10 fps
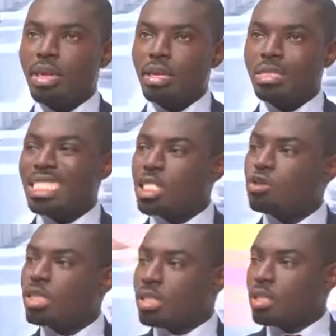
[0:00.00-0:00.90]

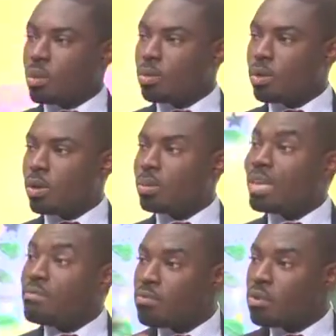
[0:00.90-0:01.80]
institutions
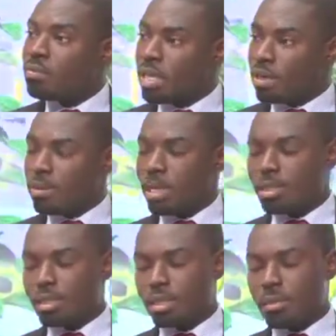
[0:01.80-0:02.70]
involved in the criminal
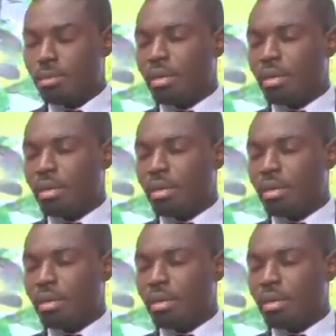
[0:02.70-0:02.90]
system.